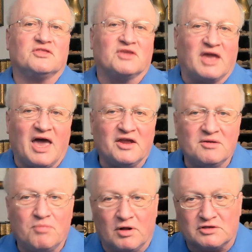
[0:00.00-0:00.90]
that the
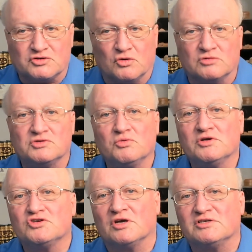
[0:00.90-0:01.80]
catapult stones
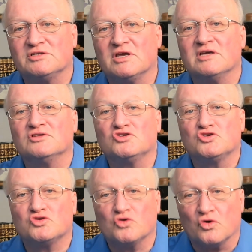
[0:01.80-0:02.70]
were just in
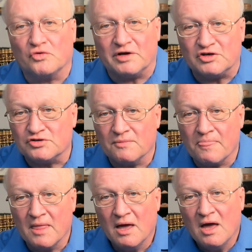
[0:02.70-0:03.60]
storage.
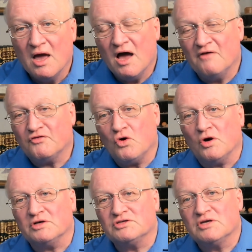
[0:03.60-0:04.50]
Of
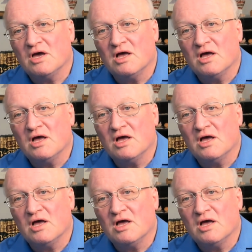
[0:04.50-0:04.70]
course,